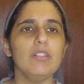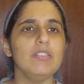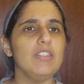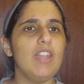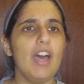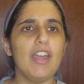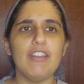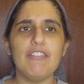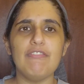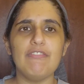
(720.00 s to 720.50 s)

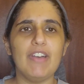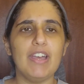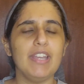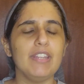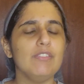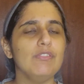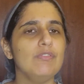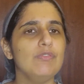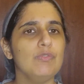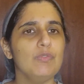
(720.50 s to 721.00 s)
lot of
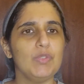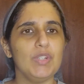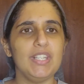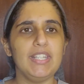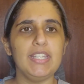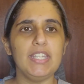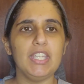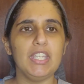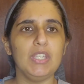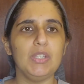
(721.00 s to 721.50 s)
fun,
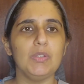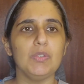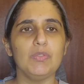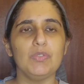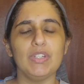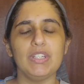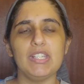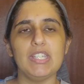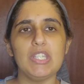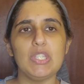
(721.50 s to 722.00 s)
really cute,
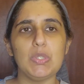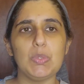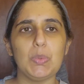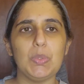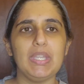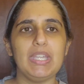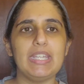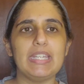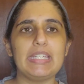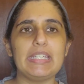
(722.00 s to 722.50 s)
really
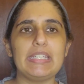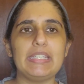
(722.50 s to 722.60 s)
sweet.